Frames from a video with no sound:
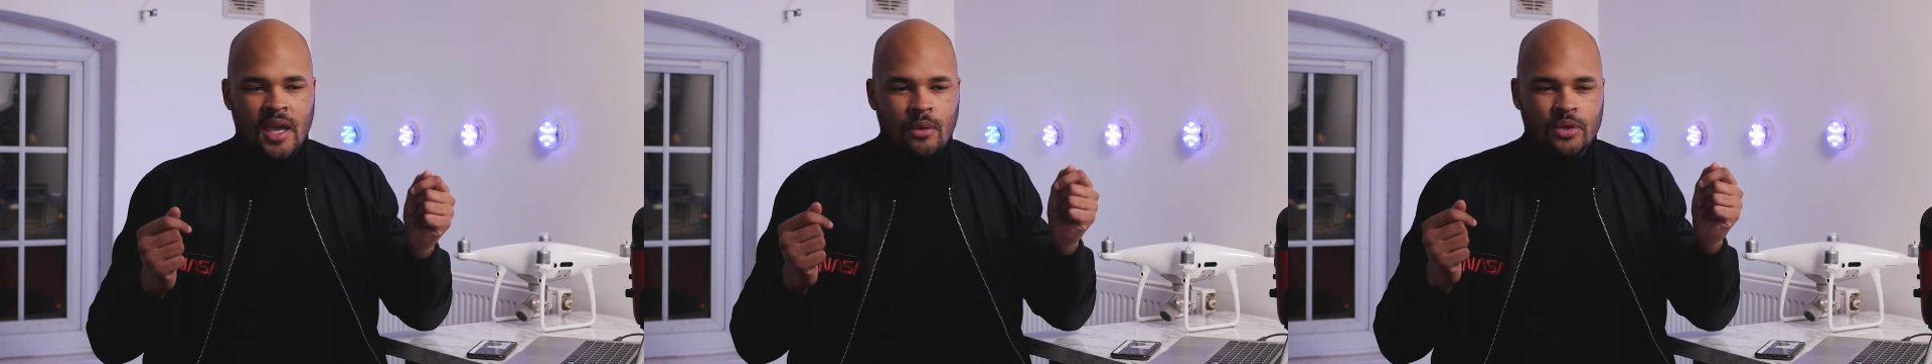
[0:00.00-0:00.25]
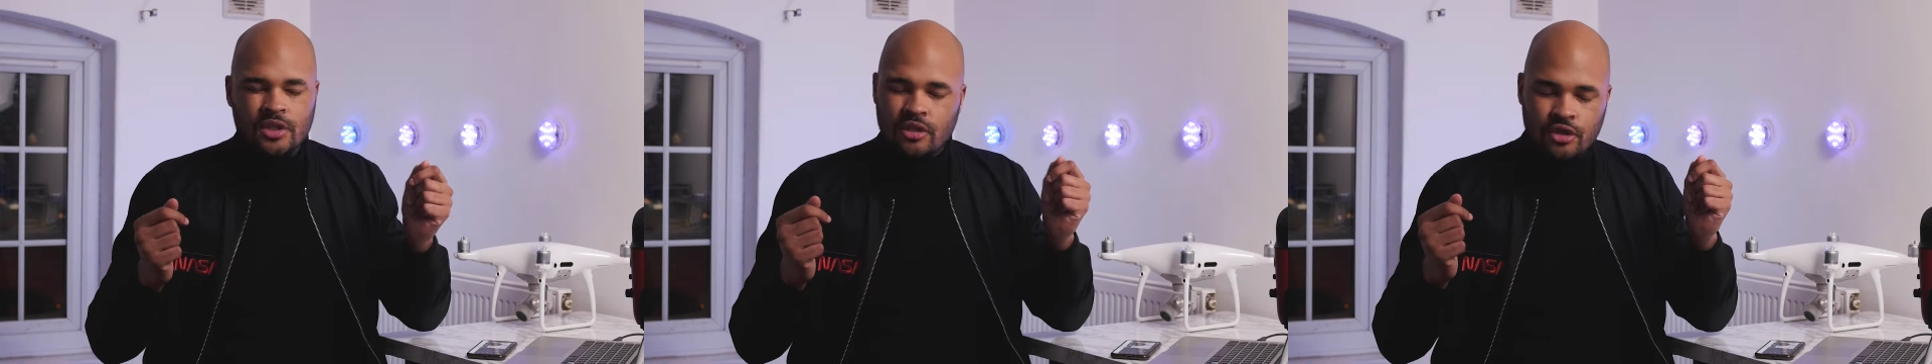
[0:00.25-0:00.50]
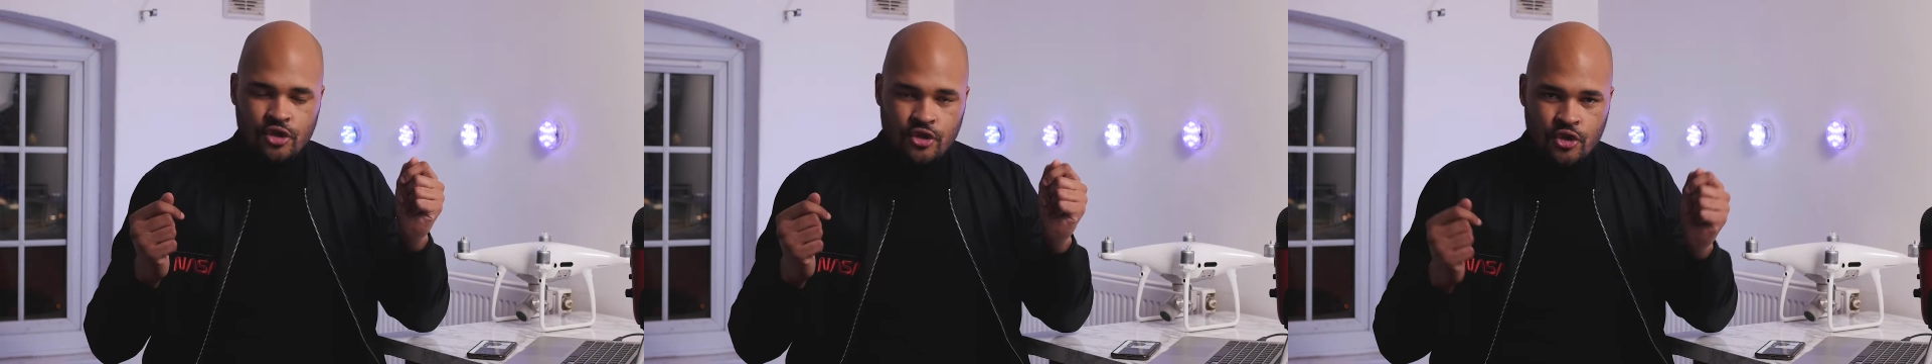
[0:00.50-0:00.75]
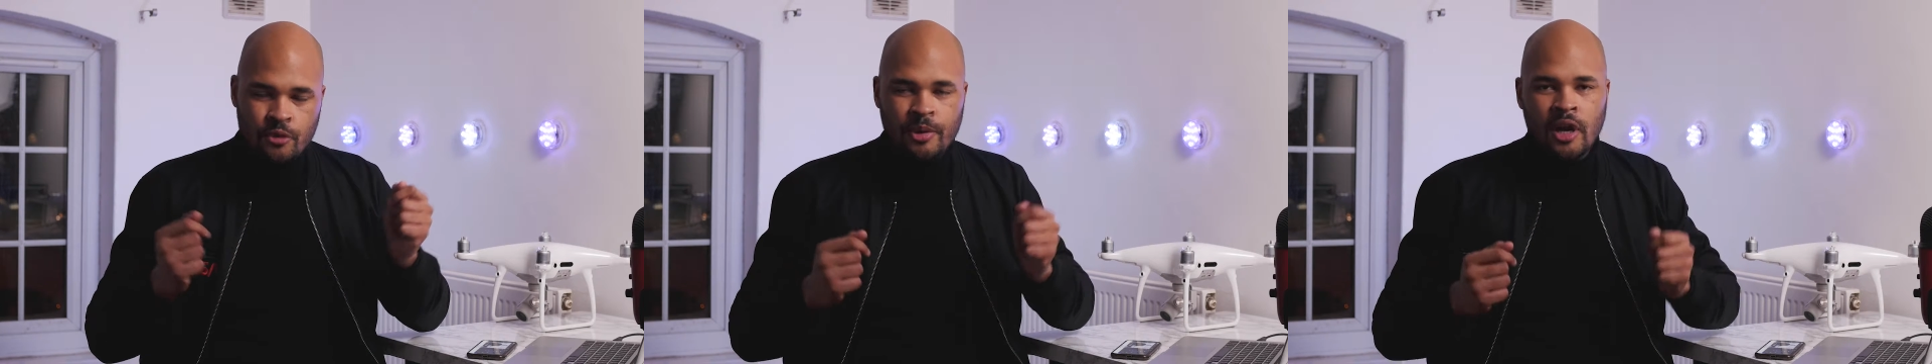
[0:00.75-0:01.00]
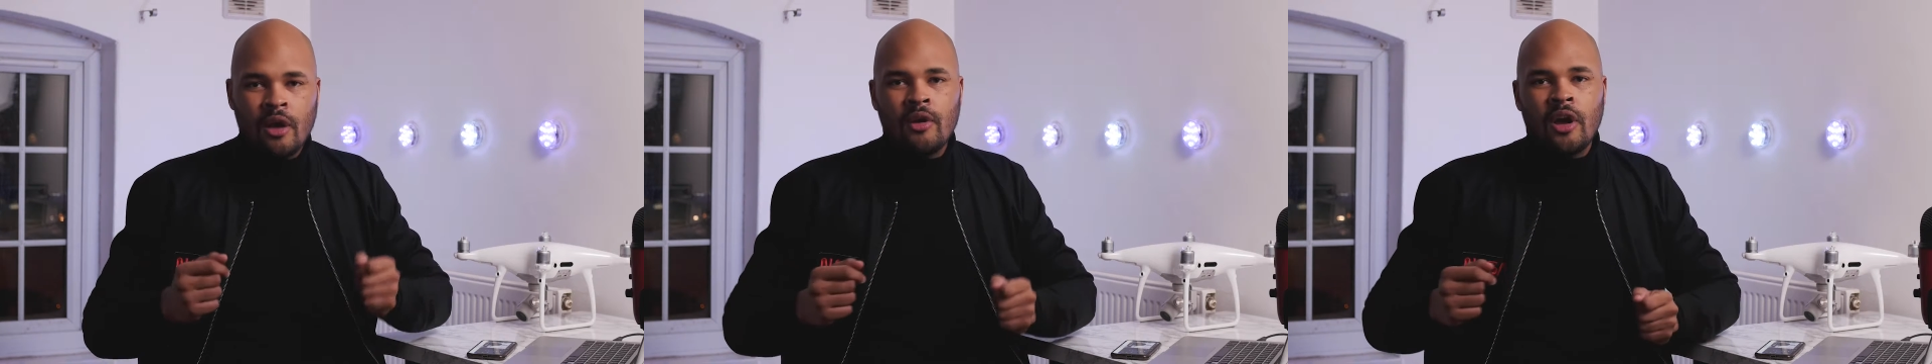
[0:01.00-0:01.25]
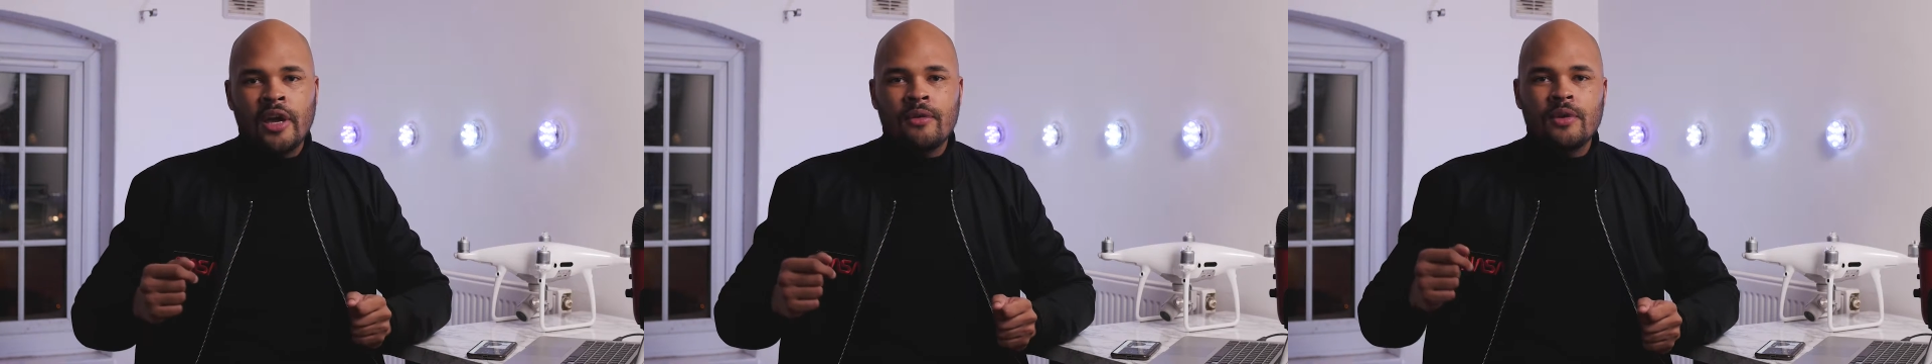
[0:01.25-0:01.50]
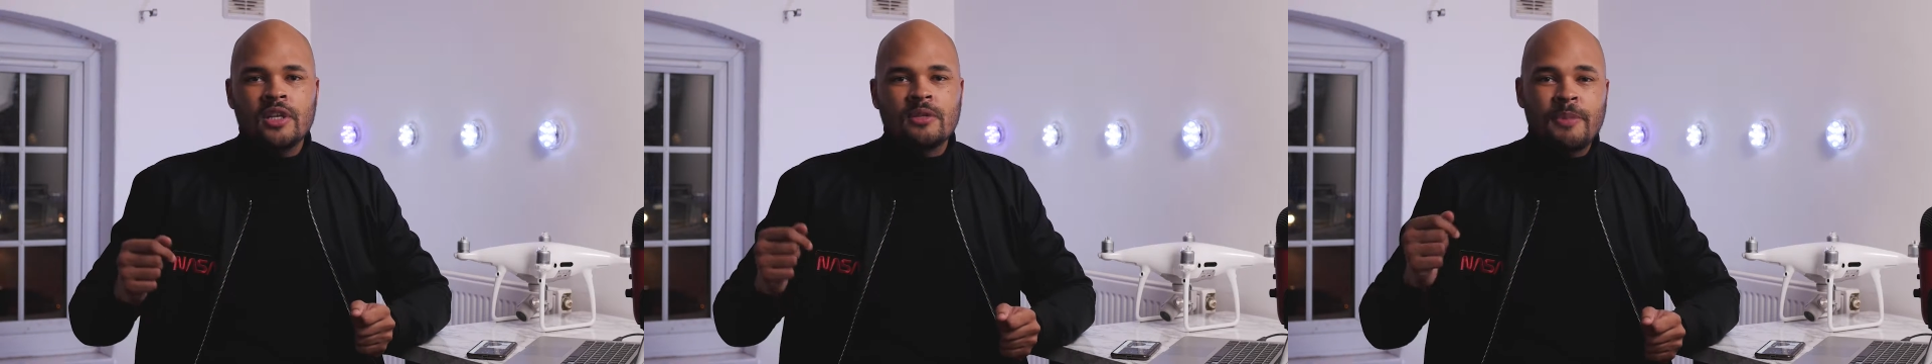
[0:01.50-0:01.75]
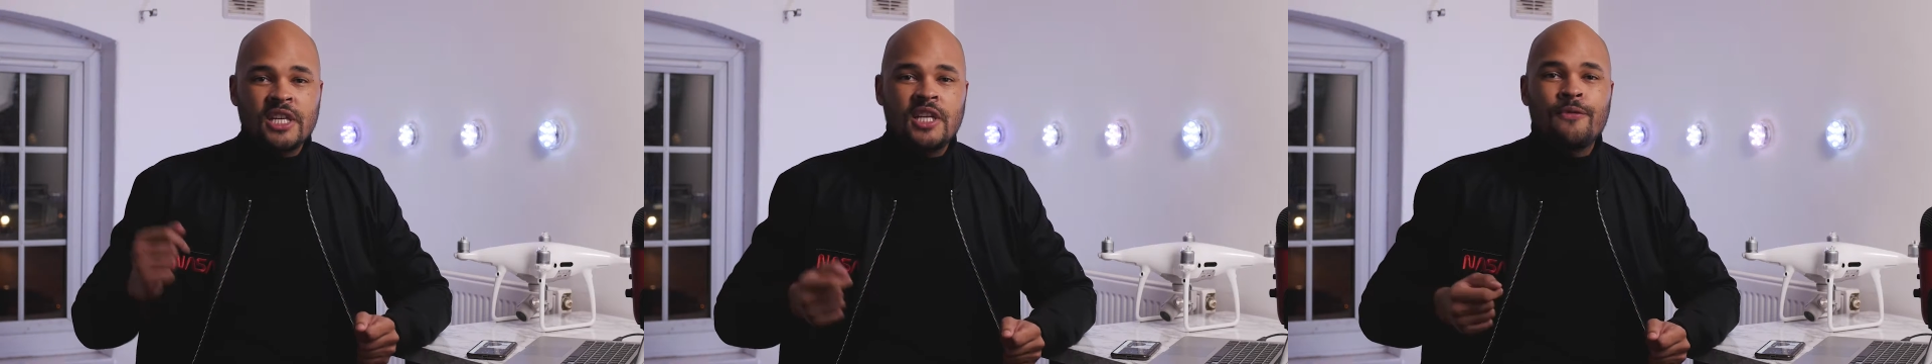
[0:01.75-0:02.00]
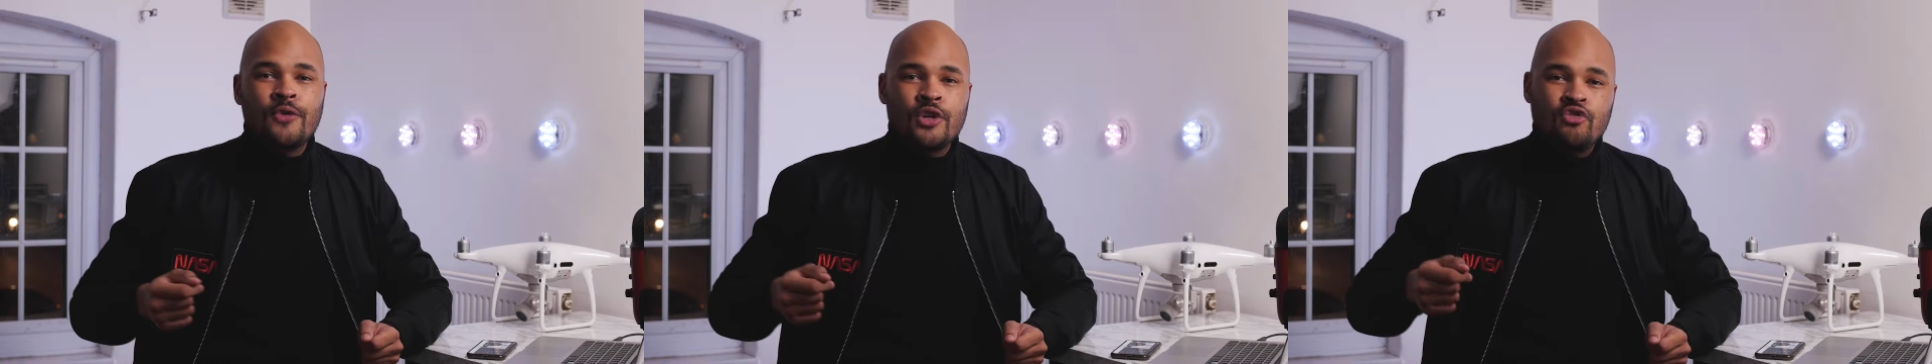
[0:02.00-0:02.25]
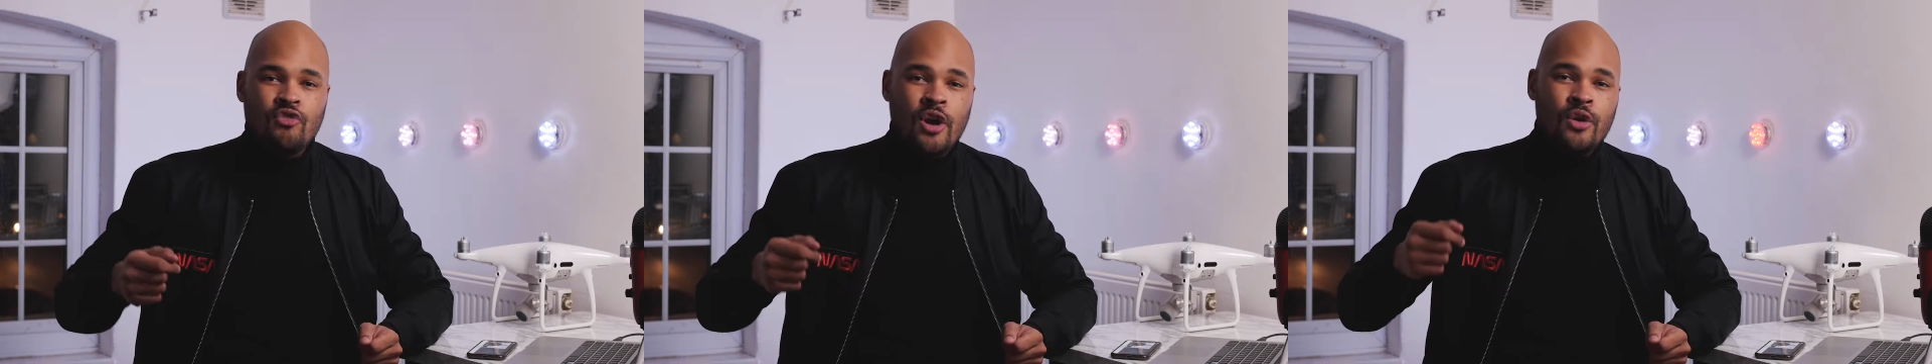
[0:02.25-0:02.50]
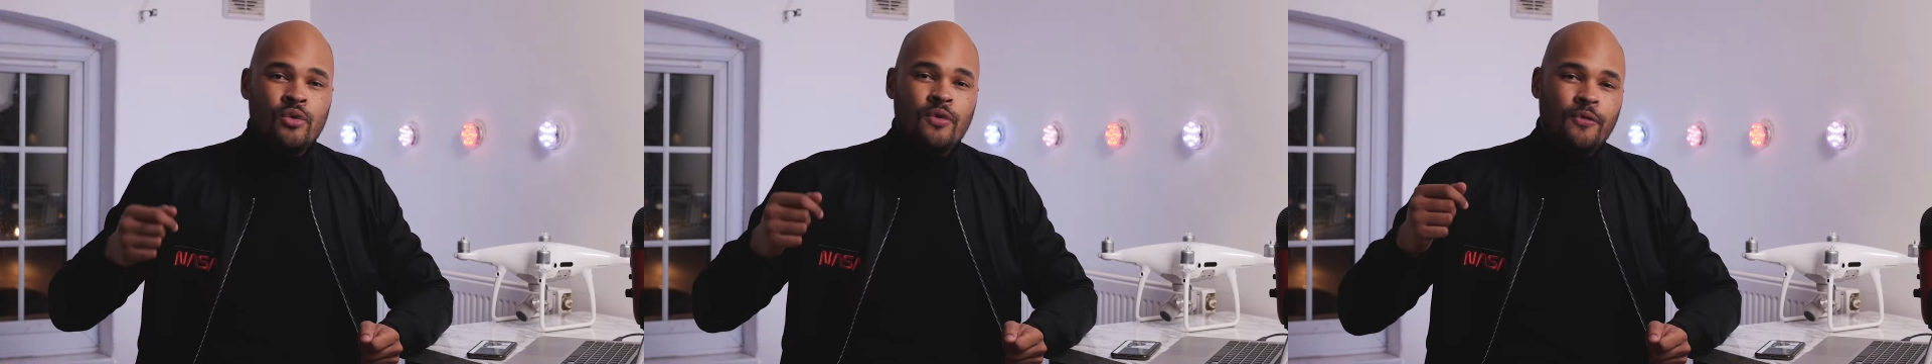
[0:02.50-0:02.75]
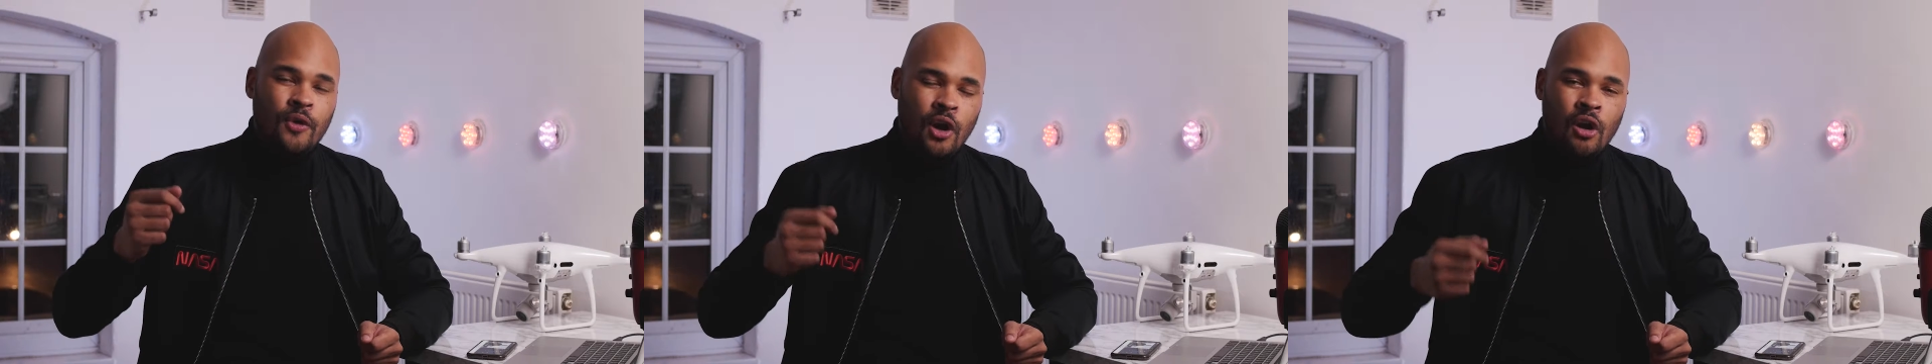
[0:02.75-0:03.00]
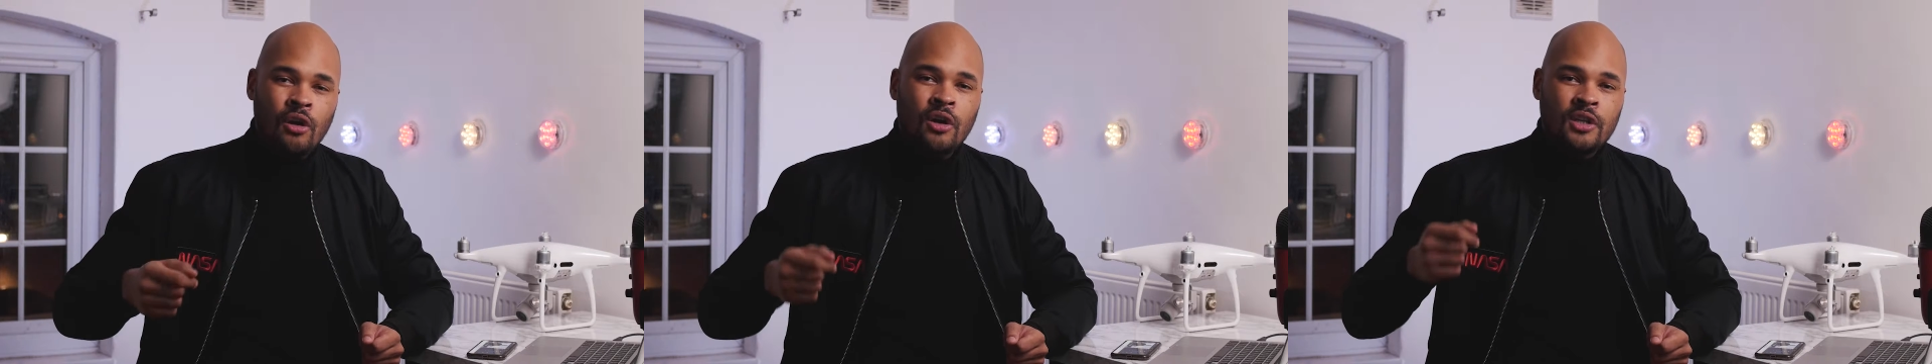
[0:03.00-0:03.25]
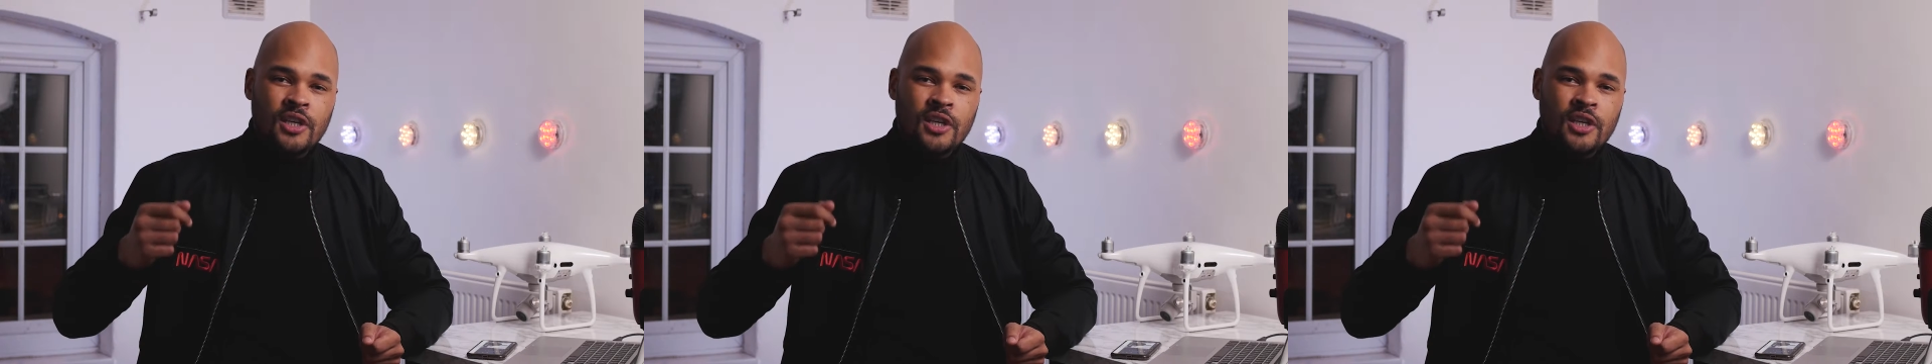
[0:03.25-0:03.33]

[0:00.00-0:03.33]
It was super low light, especially for a drone for long